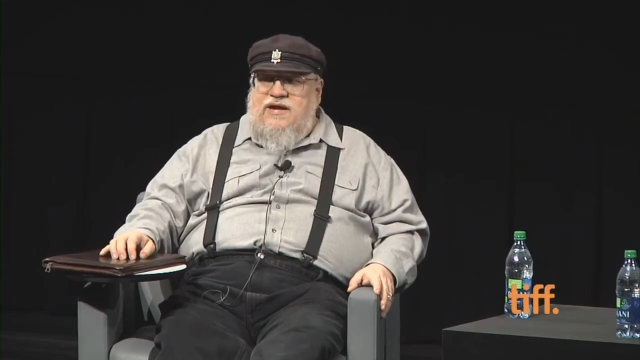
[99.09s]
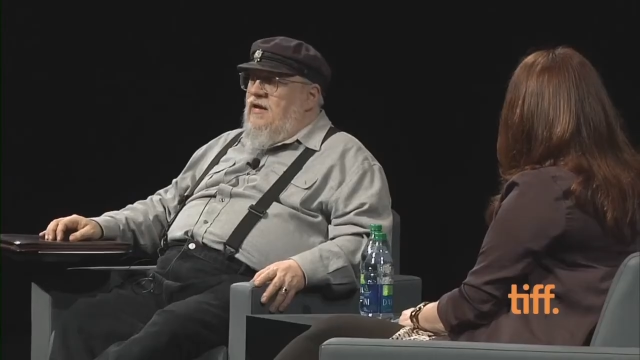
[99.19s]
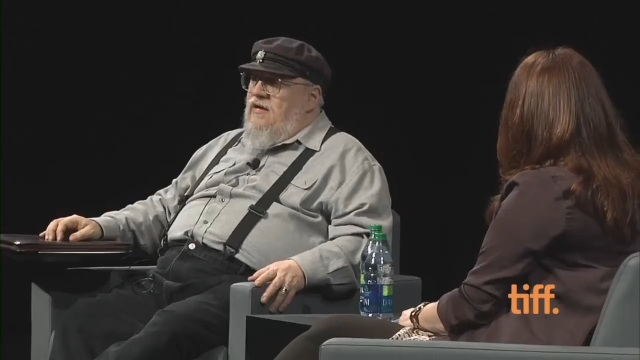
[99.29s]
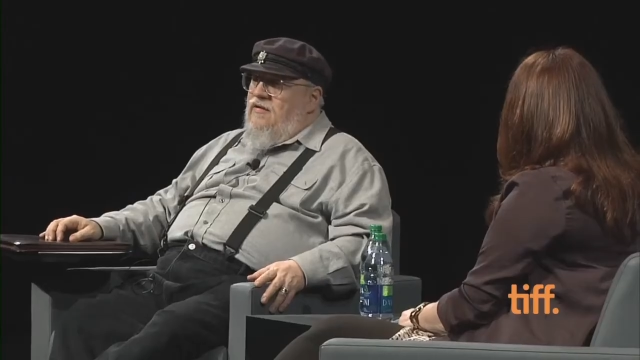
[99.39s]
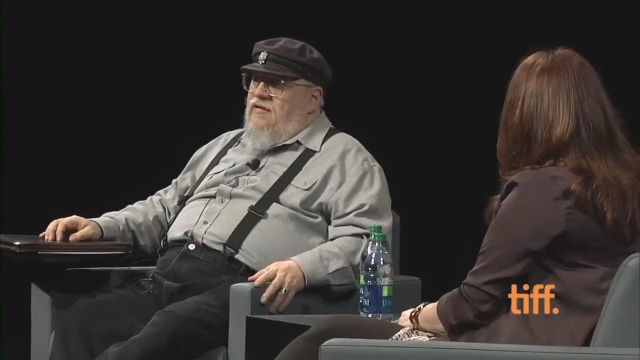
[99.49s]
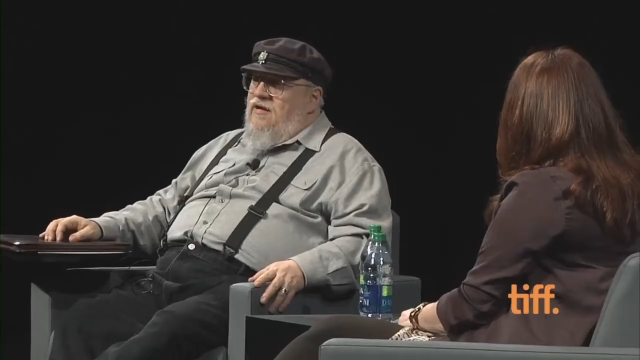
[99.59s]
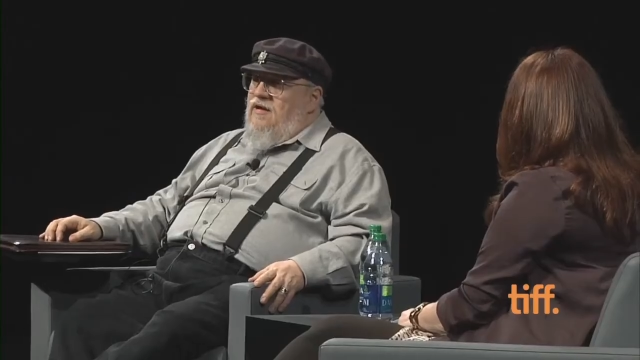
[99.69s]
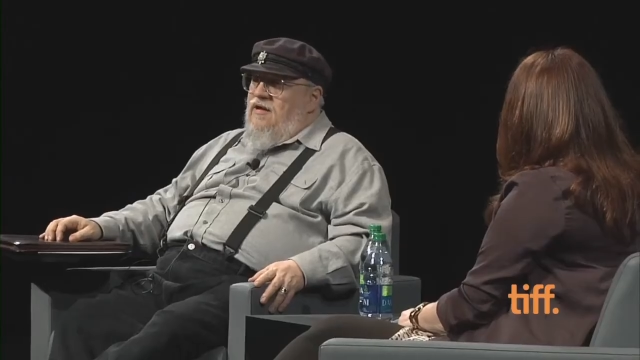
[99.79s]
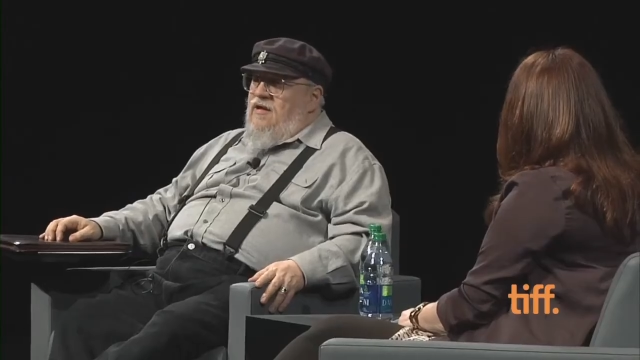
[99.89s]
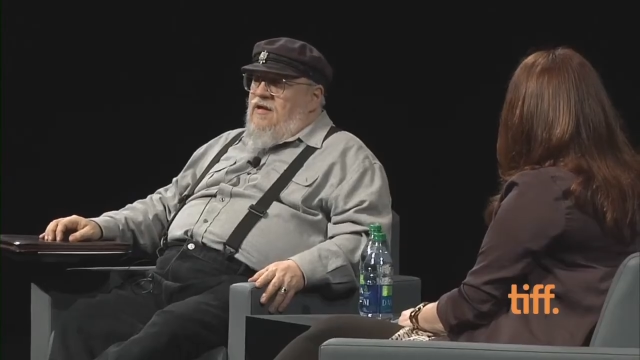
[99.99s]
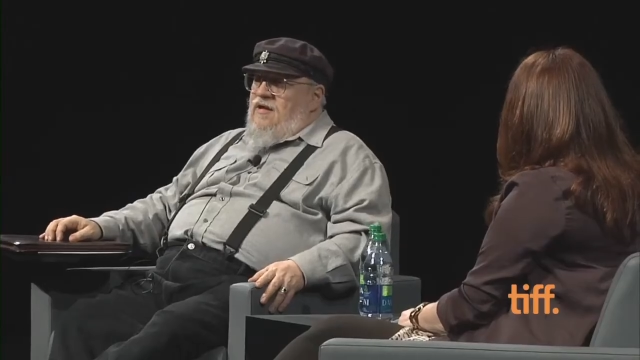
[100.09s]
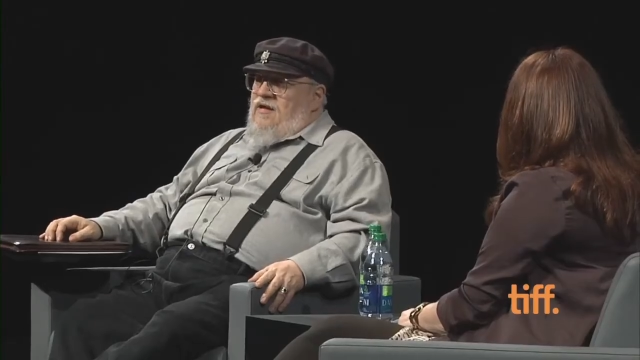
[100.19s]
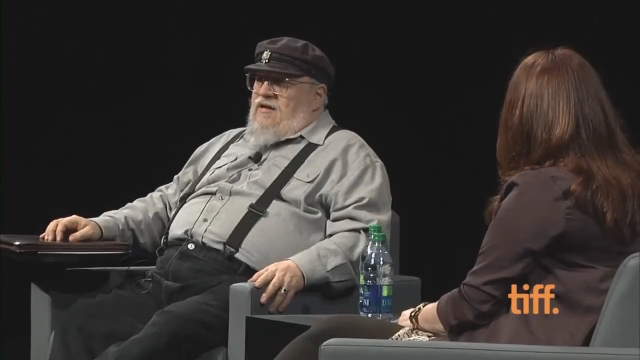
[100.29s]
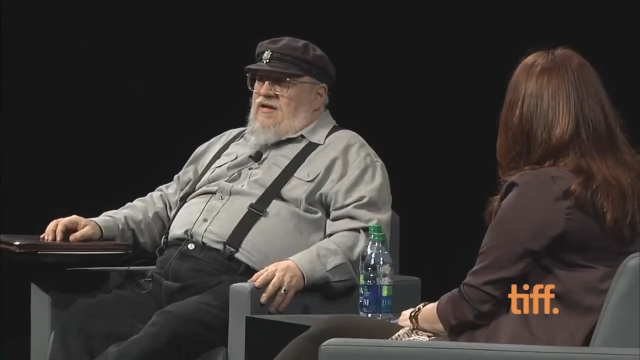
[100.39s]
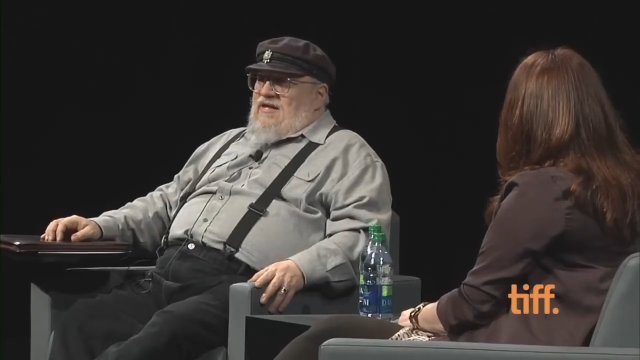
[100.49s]
And
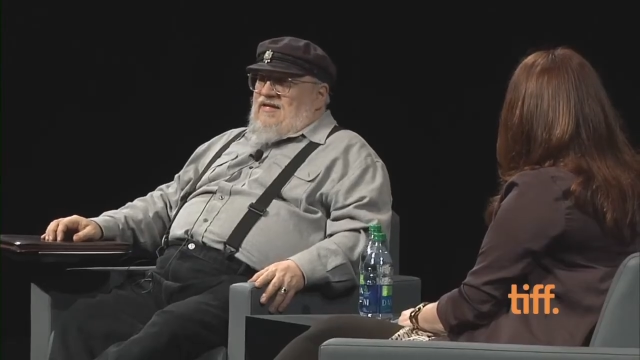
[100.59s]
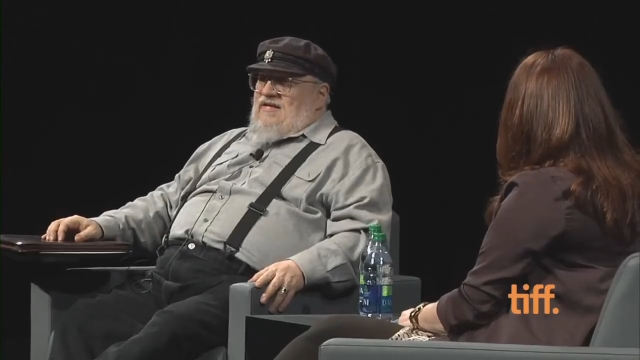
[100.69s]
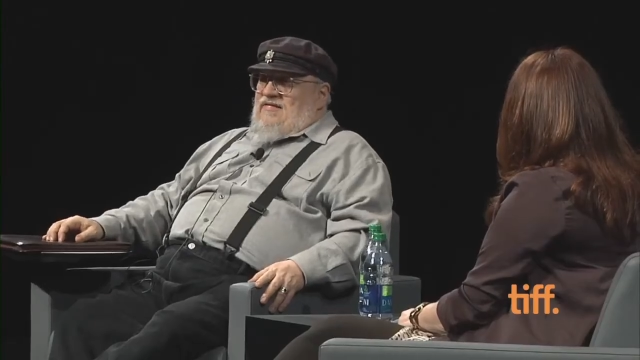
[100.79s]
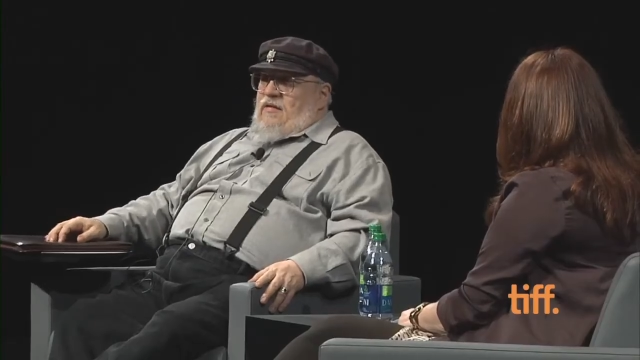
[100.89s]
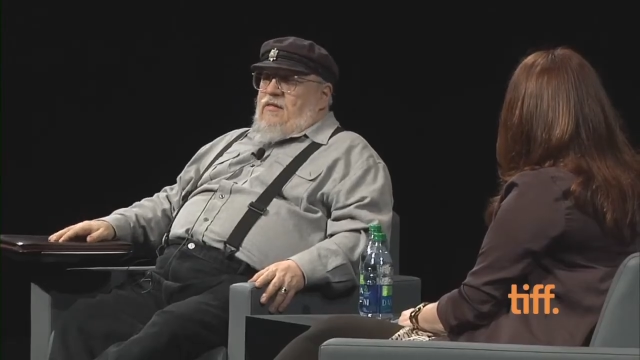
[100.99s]
it is a